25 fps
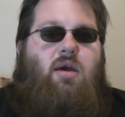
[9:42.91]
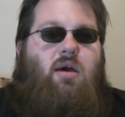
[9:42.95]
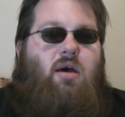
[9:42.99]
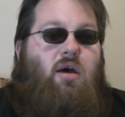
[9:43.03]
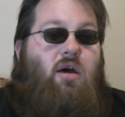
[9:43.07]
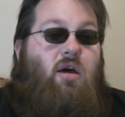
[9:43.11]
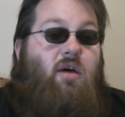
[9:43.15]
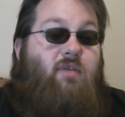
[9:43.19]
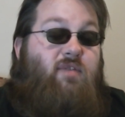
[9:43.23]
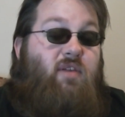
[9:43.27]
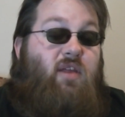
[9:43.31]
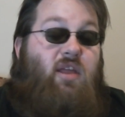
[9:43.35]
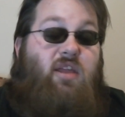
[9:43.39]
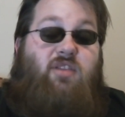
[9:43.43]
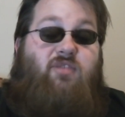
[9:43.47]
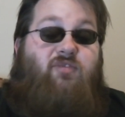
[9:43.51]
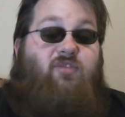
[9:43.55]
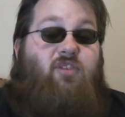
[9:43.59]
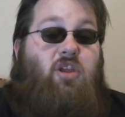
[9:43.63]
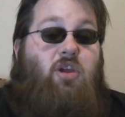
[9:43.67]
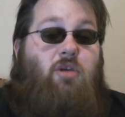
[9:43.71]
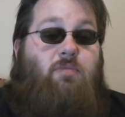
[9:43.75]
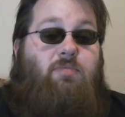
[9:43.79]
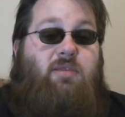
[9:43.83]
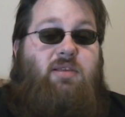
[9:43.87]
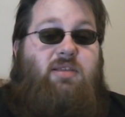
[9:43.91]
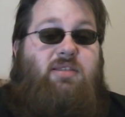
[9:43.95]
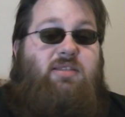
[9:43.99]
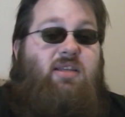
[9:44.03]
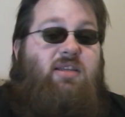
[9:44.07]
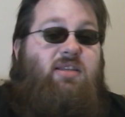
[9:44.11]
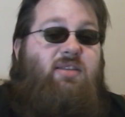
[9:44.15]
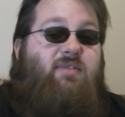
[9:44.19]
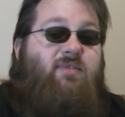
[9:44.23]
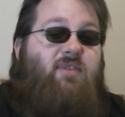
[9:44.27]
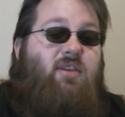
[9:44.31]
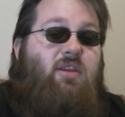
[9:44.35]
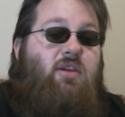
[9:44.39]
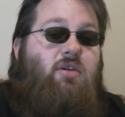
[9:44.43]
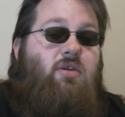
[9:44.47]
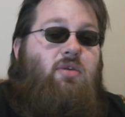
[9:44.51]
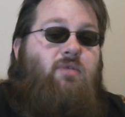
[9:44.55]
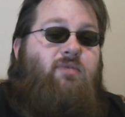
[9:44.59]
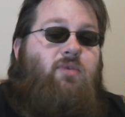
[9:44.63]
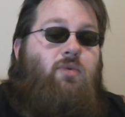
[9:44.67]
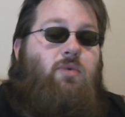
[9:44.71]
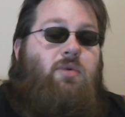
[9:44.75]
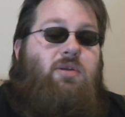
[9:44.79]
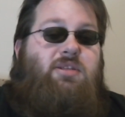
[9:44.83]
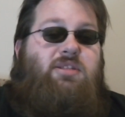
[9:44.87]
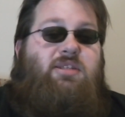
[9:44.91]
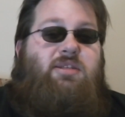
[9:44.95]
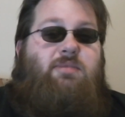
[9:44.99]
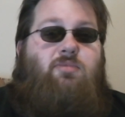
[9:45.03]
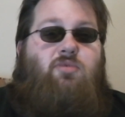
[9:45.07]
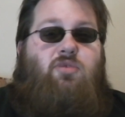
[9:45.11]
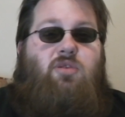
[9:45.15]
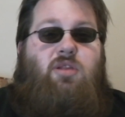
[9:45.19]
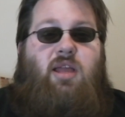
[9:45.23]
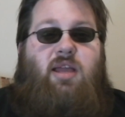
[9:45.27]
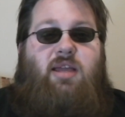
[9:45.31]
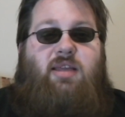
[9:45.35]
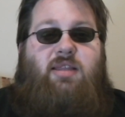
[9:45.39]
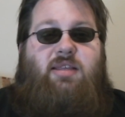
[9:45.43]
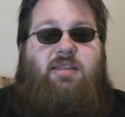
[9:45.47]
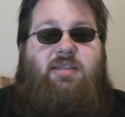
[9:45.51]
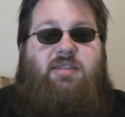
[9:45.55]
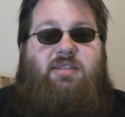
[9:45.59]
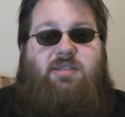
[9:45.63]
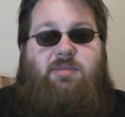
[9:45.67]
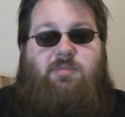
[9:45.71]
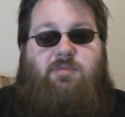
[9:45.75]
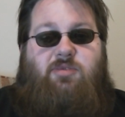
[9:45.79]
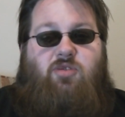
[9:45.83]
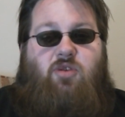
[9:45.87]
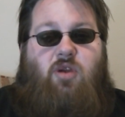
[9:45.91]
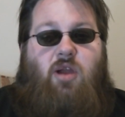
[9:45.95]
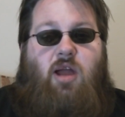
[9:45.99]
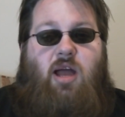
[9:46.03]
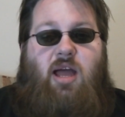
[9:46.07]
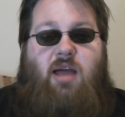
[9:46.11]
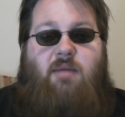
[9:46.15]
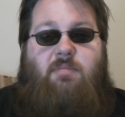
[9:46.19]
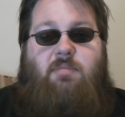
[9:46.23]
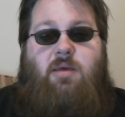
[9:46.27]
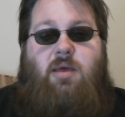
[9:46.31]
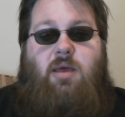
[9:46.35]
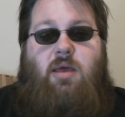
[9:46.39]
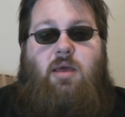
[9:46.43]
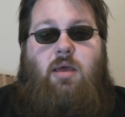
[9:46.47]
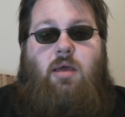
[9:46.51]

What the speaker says: If you like the video, please like the video. If you want to see more like this, subscribe.